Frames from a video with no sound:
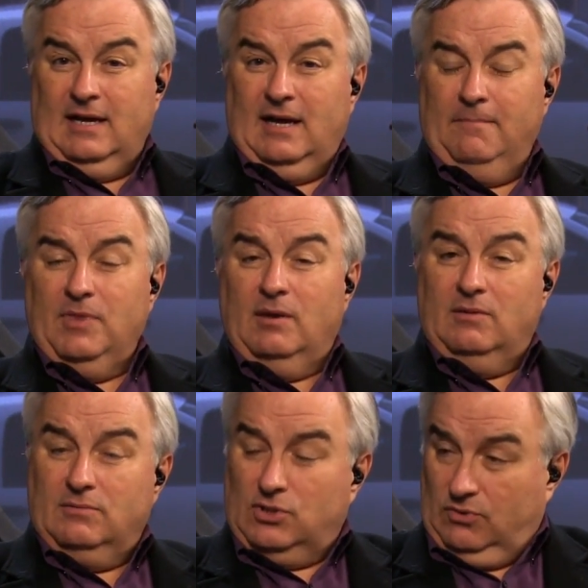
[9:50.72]
Um,
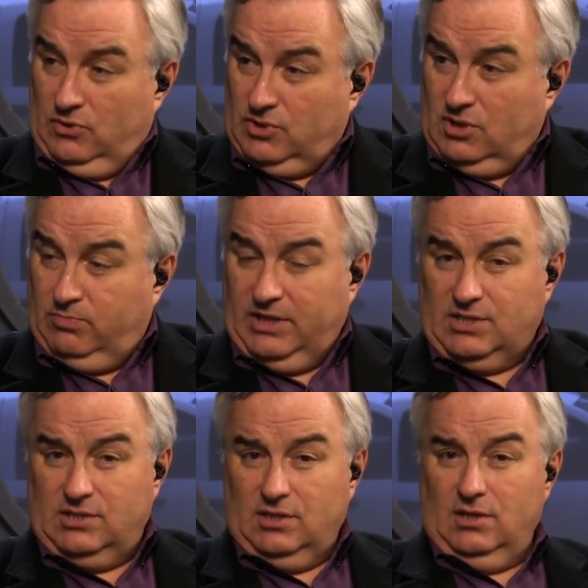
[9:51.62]
so those are good
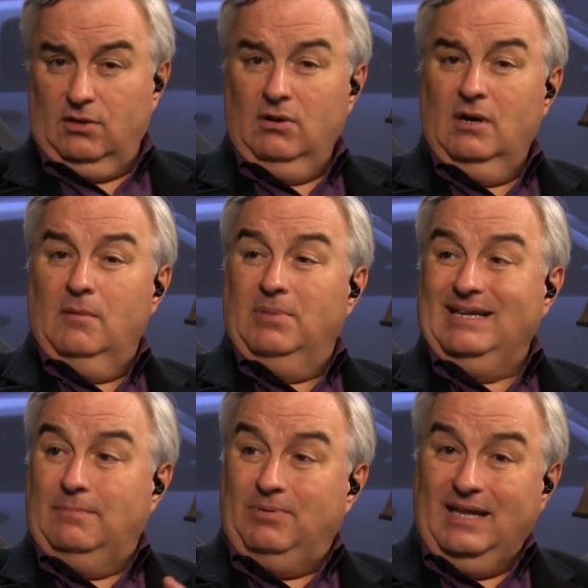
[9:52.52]
places to go.
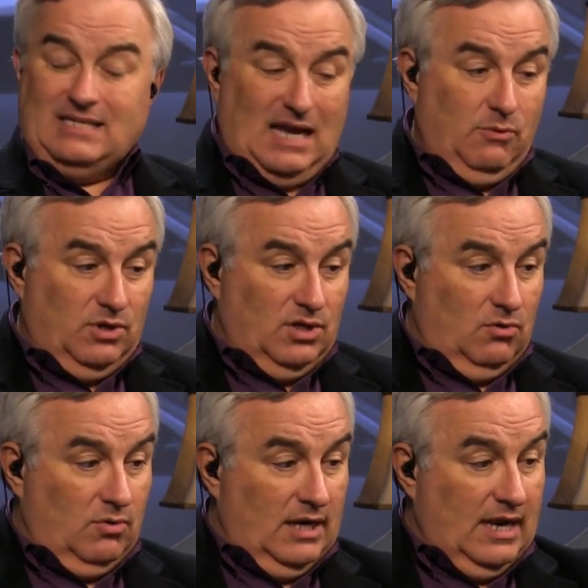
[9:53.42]
But the place I would
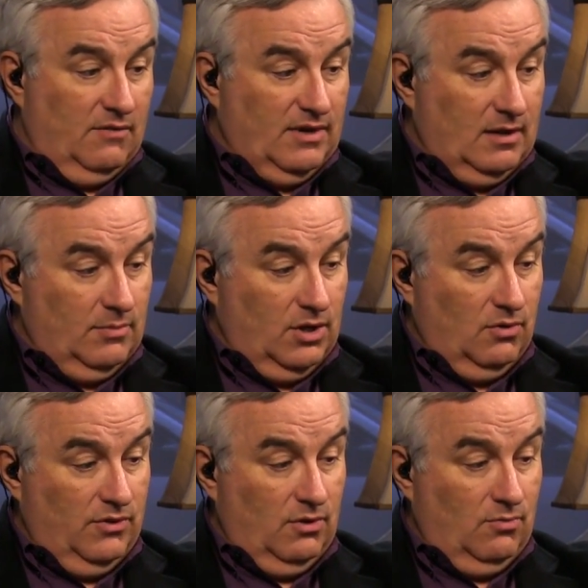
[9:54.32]
go right now, in fact, I'm going to
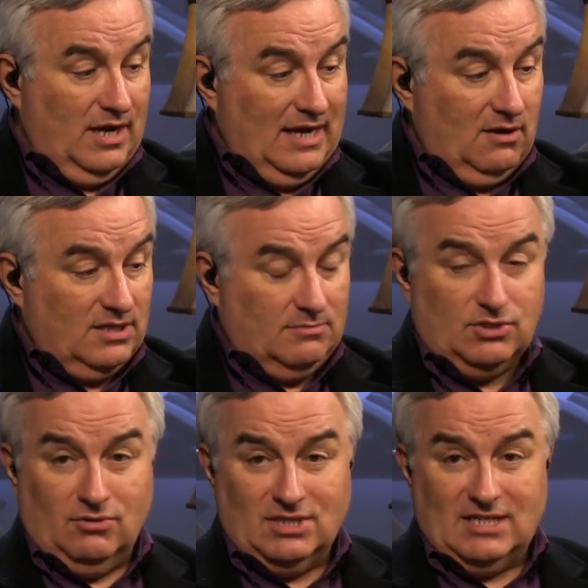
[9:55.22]
go there right now because I'm
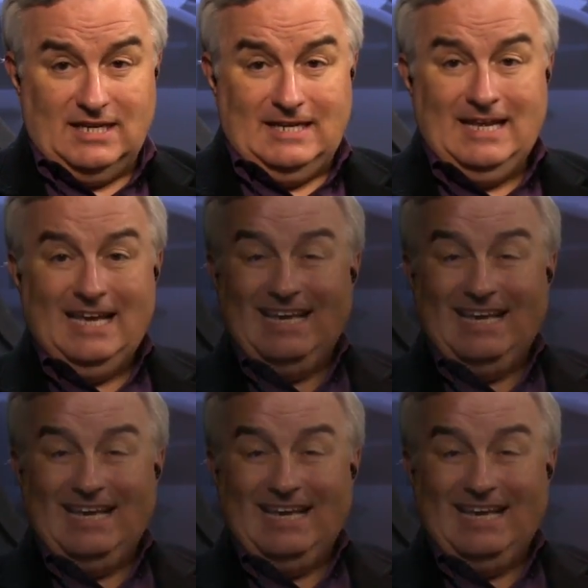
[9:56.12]
so excited,